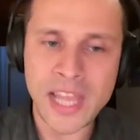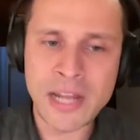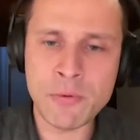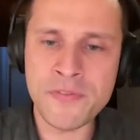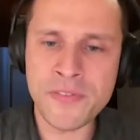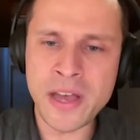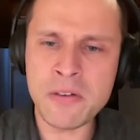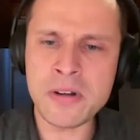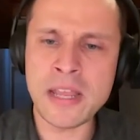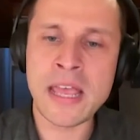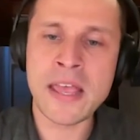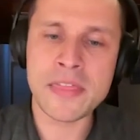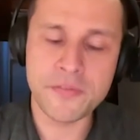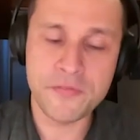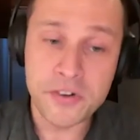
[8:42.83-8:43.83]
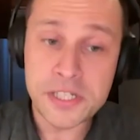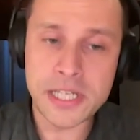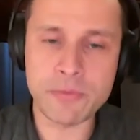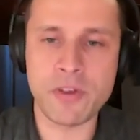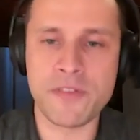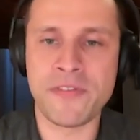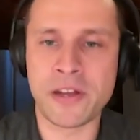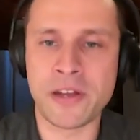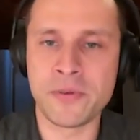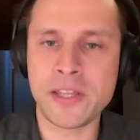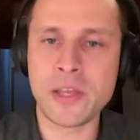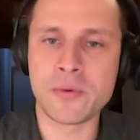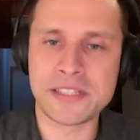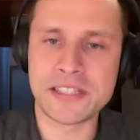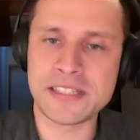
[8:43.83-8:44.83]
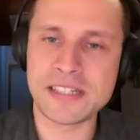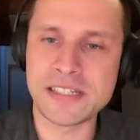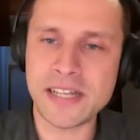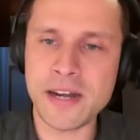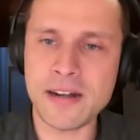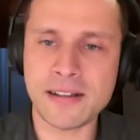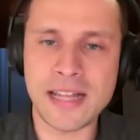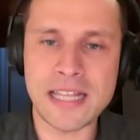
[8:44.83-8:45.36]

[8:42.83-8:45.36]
And we found, the first thing we found really was this entire